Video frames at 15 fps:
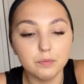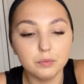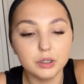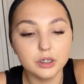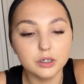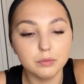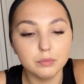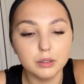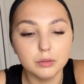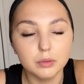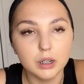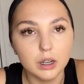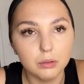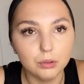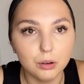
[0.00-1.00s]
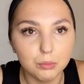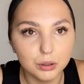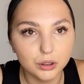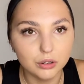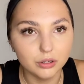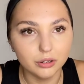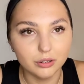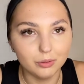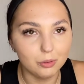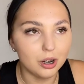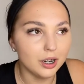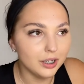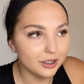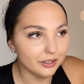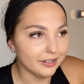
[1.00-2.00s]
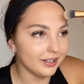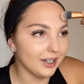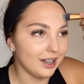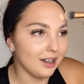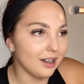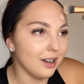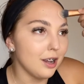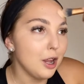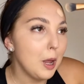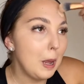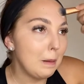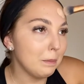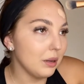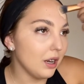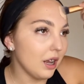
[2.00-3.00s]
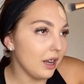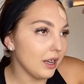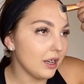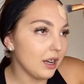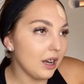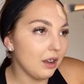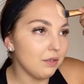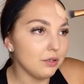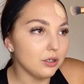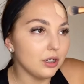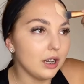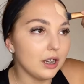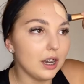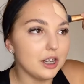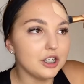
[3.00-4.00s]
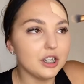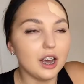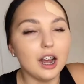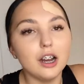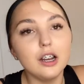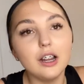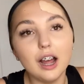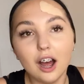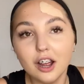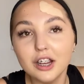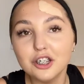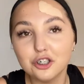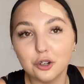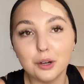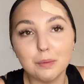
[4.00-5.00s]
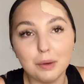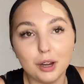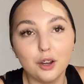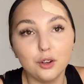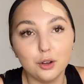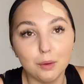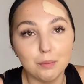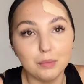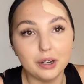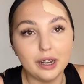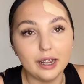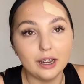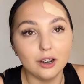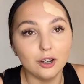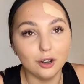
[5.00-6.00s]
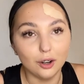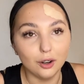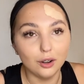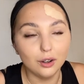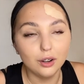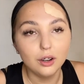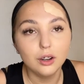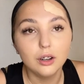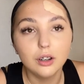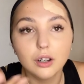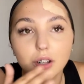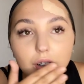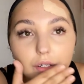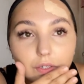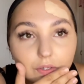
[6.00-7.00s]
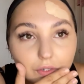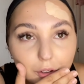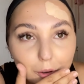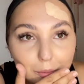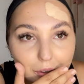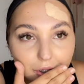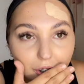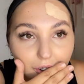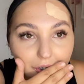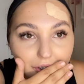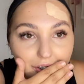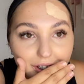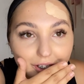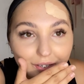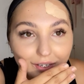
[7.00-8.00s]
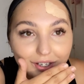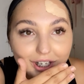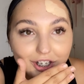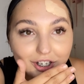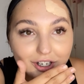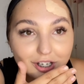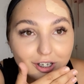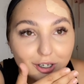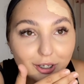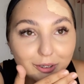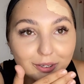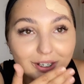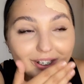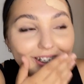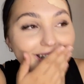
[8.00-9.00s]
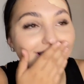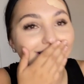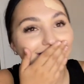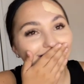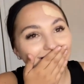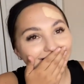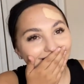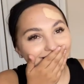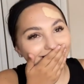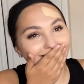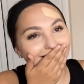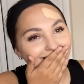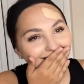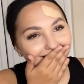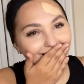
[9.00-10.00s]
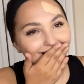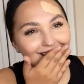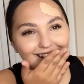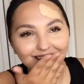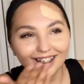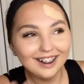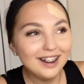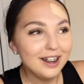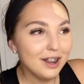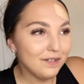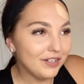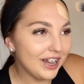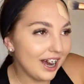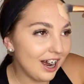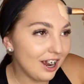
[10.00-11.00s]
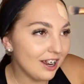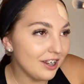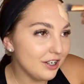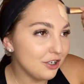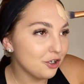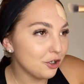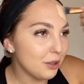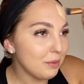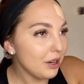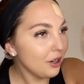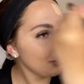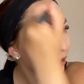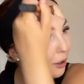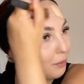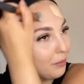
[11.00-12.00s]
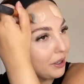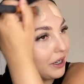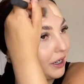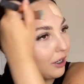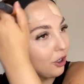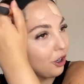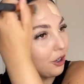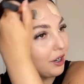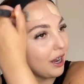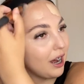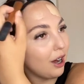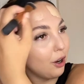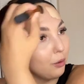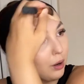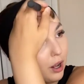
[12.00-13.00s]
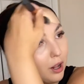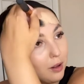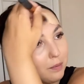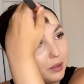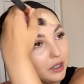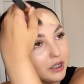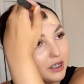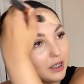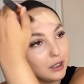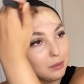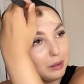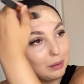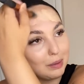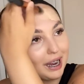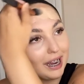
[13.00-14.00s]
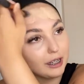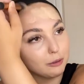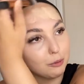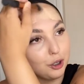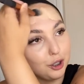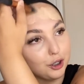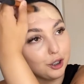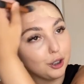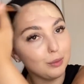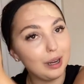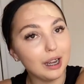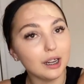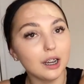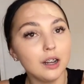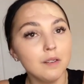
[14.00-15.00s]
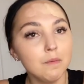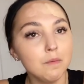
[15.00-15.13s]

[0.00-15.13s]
which some people are like, oh my God, why are you doing that? But like, I feel like I enjoy my own company a lot. Oh my God, this foundation is so white. But yeah, I enjoy my own company a lot now. And since me and my ex broke up, like